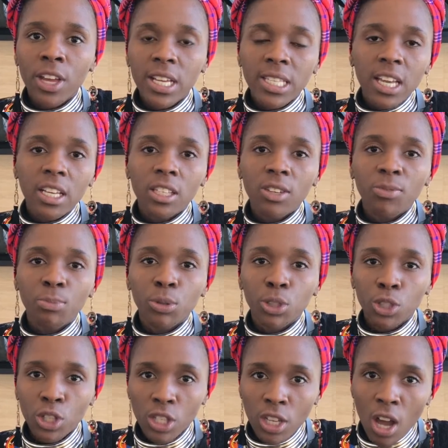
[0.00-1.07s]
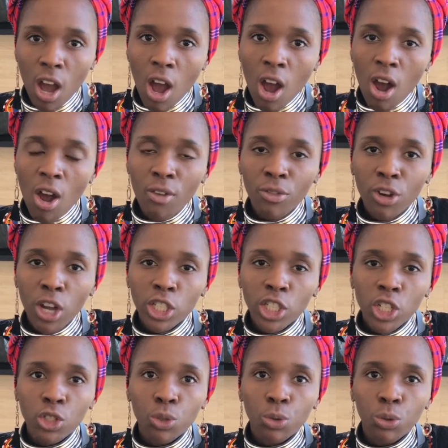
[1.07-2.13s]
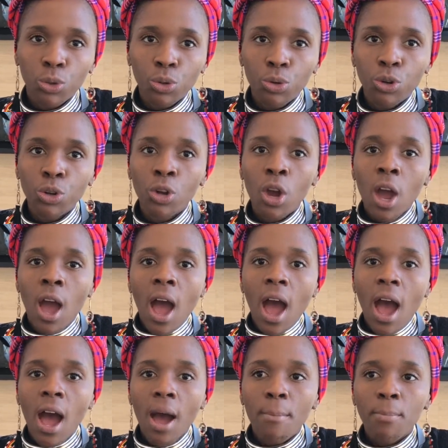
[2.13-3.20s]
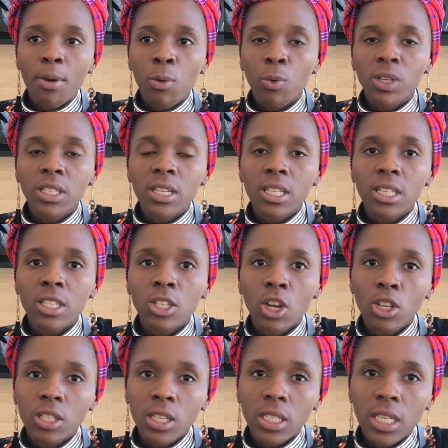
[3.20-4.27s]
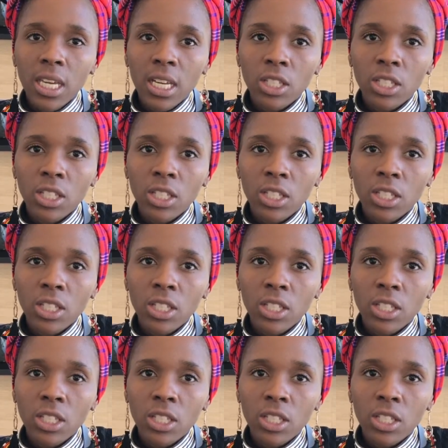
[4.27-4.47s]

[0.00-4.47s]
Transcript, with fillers: the executive producer of Najetu Huru, um, which is Soul City